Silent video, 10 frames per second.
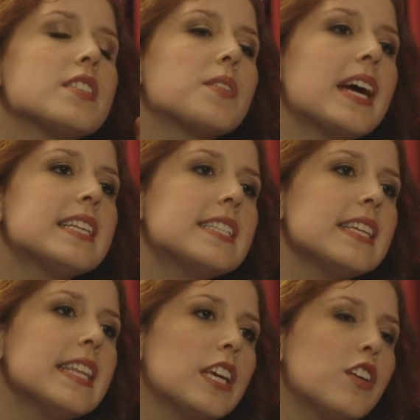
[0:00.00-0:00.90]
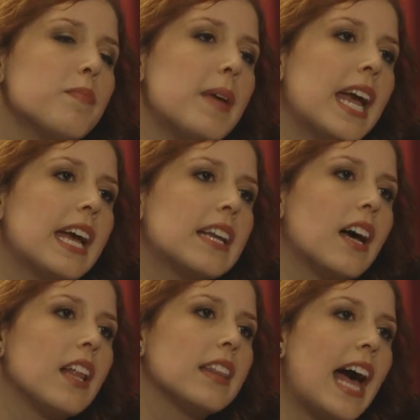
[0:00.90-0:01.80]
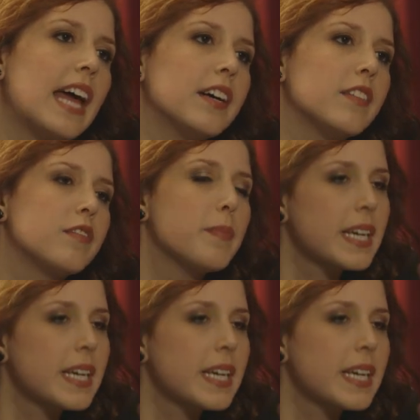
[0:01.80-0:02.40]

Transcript: So I see that you've made a lot of